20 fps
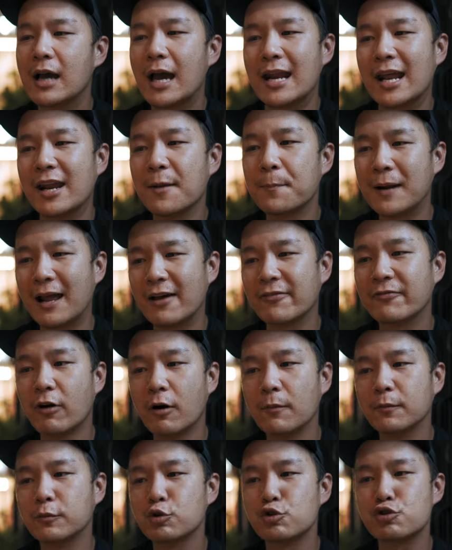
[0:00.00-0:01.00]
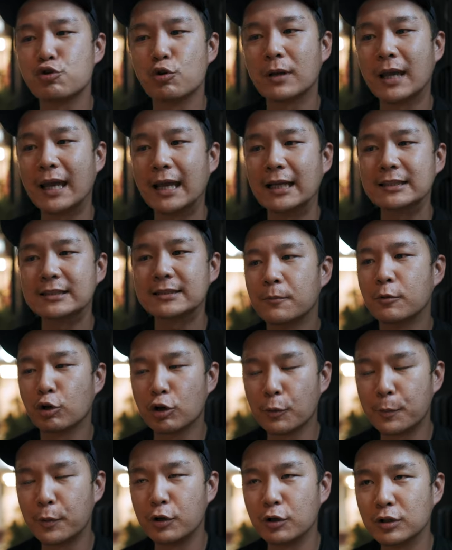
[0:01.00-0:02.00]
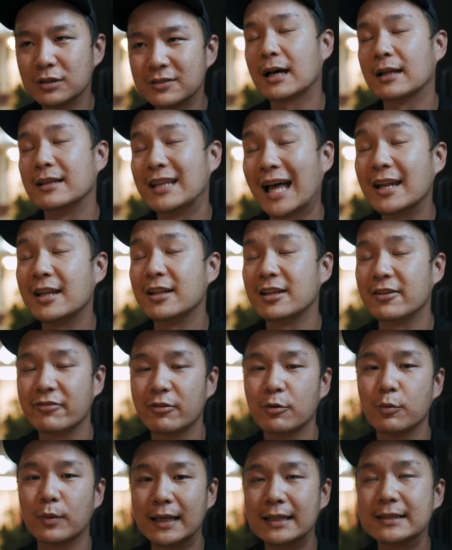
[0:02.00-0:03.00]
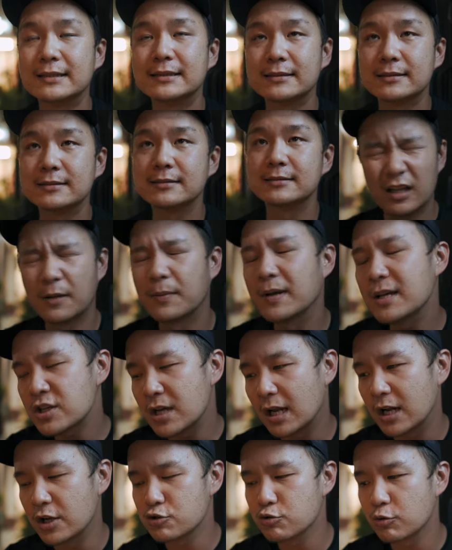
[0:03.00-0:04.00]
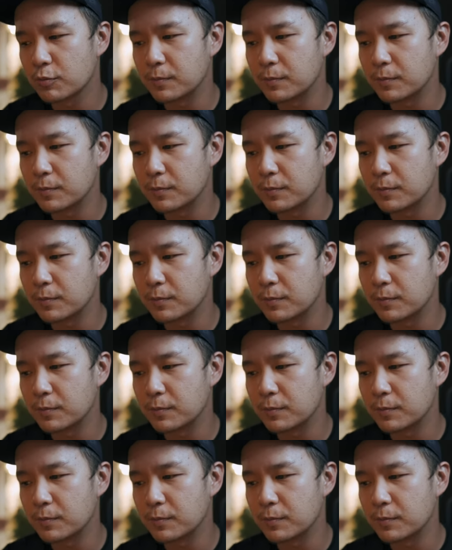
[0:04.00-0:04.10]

another platform to showcase local produce done in different ways. The biggest challenge